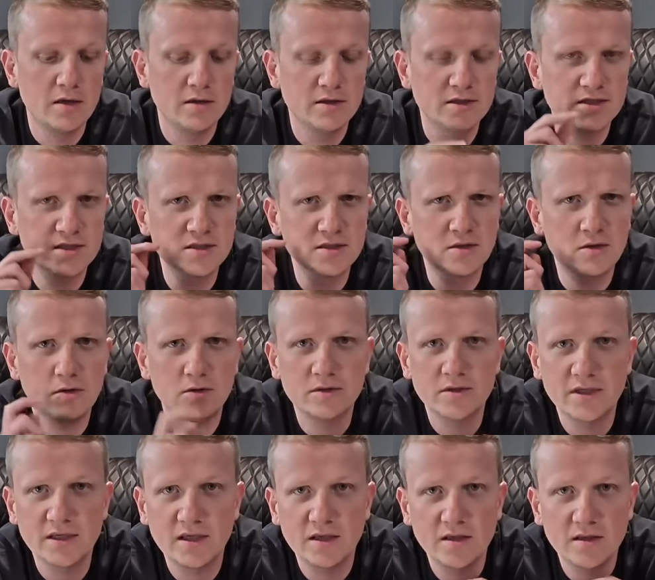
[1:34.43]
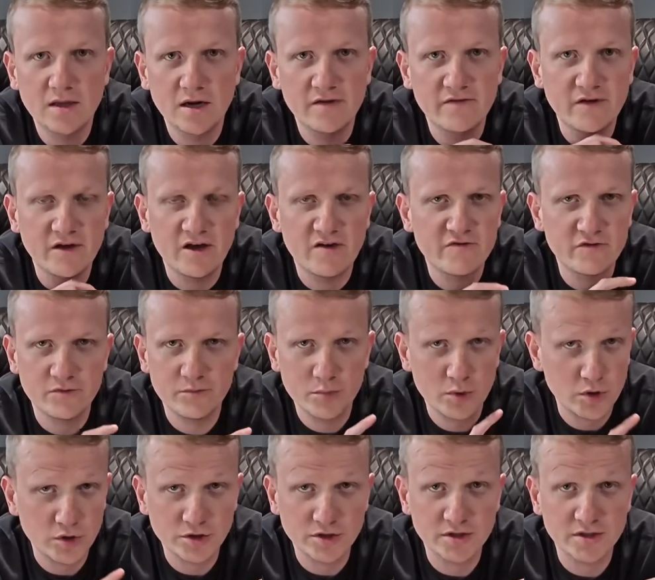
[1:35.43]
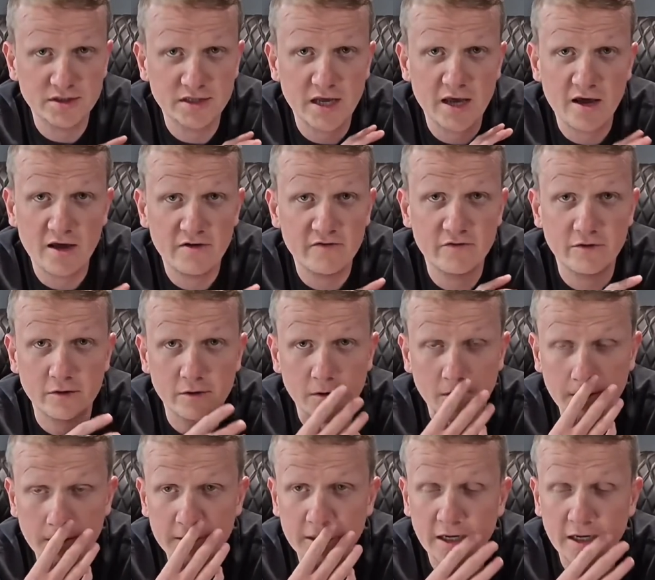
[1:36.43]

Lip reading: This is the only key that I've ever purchased ever